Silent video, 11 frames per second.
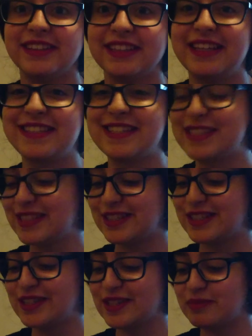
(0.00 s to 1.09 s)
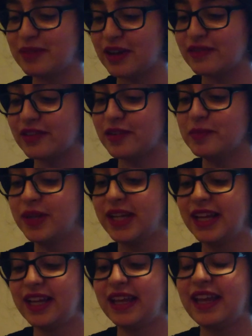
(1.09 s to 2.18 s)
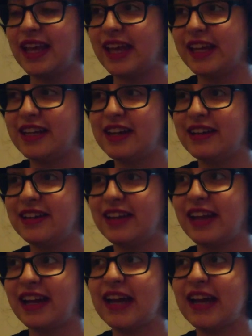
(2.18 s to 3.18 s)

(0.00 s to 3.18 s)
This is such a good perfume. And like,